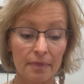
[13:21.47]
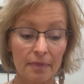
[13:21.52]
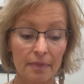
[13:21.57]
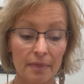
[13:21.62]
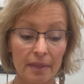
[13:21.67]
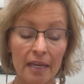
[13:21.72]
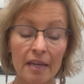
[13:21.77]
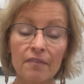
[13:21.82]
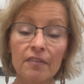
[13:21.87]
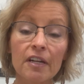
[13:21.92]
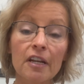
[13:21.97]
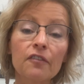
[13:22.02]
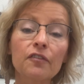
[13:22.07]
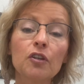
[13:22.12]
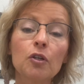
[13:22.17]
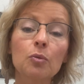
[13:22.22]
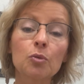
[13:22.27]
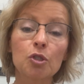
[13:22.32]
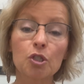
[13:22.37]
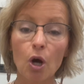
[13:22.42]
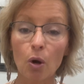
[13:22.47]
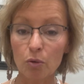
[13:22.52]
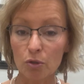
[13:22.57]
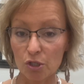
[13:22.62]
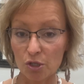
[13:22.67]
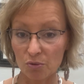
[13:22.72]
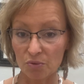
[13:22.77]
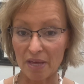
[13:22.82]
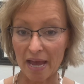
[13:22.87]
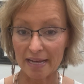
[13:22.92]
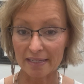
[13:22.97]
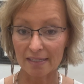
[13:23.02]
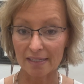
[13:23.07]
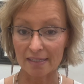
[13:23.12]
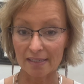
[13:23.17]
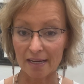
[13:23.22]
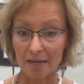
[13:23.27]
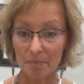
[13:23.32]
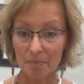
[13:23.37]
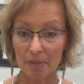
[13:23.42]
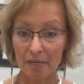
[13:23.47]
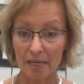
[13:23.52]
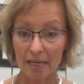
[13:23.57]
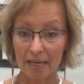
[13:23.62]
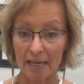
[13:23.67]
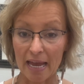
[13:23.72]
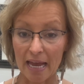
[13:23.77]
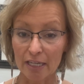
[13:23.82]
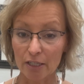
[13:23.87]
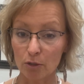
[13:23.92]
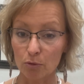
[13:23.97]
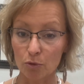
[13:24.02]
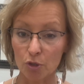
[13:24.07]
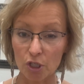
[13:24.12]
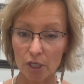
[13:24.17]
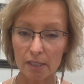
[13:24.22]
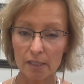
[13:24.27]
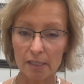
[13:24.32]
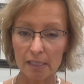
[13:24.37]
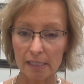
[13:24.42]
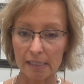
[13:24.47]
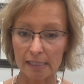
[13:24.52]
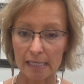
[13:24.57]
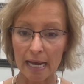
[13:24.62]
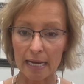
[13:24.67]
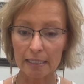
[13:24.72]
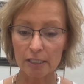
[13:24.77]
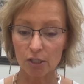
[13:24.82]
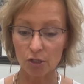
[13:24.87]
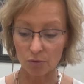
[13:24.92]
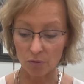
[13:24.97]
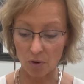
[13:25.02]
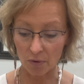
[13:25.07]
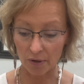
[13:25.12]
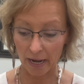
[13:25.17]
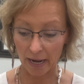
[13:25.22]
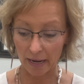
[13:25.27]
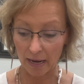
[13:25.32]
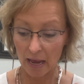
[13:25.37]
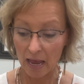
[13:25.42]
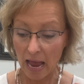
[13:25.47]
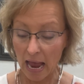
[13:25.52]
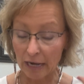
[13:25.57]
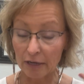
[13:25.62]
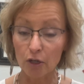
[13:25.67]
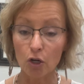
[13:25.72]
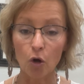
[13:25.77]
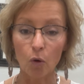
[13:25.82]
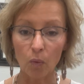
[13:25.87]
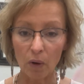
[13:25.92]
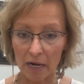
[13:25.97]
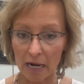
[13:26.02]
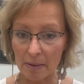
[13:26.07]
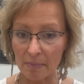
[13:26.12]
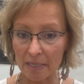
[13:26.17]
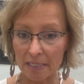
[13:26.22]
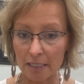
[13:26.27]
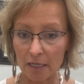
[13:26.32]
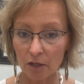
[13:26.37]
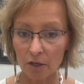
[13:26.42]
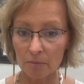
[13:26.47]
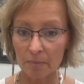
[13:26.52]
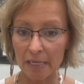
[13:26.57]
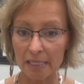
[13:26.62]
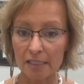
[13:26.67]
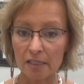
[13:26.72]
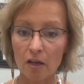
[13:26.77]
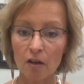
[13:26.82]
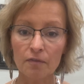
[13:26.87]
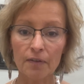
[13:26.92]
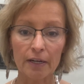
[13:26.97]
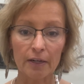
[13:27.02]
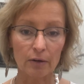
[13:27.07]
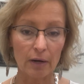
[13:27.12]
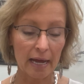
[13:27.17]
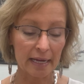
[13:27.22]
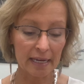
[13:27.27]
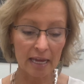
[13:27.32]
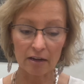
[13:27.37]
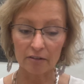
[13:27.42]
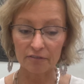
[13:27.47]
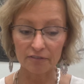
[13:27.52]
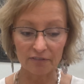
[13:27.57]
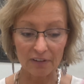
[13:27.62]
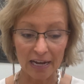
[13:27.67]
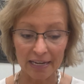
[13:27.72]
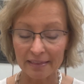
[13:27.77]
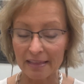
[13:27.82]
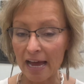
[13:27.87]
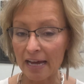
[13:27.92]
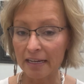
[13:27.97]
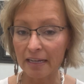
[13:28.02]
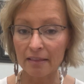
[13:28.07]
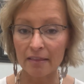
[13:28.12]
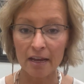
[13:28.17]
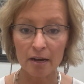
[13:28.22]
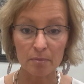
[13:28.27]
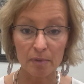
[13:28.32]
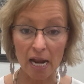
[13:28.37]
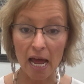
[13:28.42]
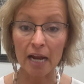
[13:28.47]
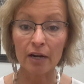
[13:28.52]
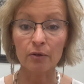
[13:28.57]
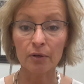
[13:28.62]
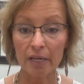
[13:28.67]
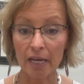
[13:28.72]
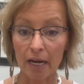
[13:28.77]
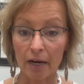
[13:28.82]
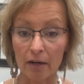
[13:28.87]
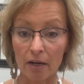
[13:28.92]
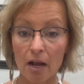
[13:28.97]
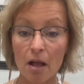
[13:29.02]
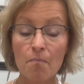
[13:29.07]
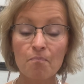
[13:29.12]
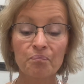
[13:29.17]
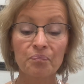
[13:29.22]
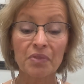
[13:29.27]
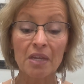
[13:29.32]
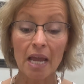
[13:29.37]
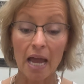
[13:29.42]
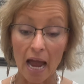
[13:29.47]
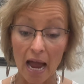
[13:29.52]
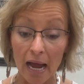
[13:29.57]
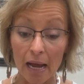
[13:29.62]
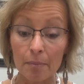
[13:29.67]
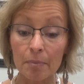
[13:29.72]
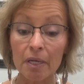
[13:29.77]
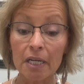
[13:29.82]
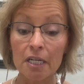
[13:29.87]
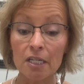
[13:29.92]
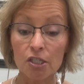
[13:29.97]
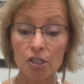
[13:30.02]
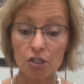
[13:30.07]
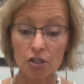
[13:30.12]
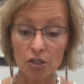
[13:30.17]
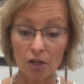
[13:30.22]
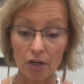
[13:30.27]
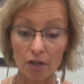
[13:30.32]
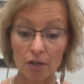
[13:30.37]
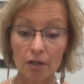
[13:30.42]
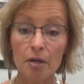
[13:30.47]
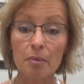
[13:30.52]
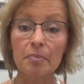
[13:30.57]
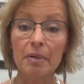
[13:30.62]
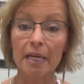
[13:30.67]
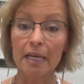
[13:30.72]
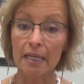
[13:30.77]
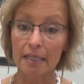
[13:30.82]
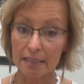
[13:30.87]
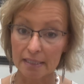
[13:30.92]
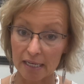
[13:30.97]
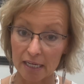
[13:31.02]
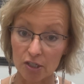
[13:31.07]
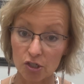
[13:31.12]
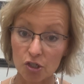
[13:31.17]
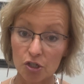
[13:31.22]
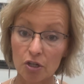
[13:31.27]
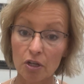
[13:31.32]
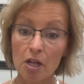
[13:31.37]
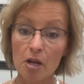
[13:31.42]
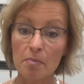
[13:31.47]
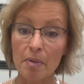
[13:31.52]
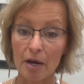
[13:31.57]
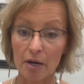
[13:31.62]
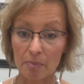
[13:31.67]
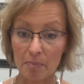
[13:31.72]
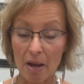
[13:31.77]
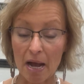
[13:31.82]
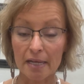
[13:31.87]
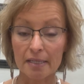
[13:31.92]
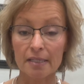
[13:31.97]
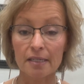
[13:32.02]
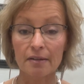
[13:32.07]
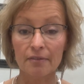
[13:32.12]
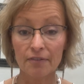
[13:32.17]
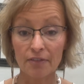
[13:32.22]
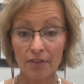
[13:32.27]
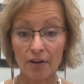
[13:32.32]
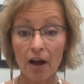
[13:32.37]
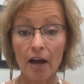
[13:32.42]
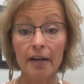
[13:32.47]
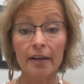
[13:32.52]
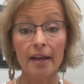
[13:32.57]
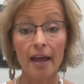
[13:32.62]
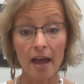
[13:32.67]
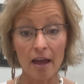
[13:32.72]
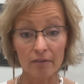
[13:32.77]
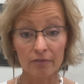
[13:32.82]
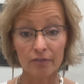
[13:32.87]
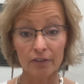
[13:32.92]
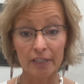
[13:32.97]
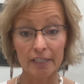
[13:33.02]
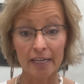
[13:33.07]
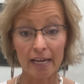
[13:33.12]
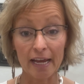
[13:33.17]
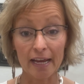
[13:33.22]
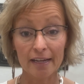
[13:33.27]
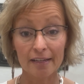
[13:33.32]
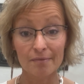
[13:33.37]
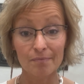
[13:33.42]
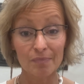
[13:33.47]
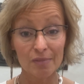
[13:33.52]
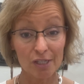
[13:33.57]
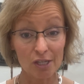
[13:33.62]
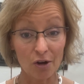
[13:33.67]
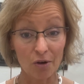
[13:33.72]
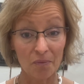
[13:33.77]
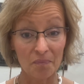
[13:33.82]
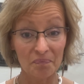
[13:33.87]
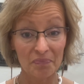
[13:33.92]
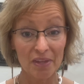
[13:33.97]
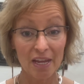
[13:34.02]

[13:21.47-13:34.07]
even if you don't do that step, and you just decide to, okay, I don't know what I've been telling myself, I can't find that in there, but I don't care. I'm gonna start being intentional about a positive thought every day. So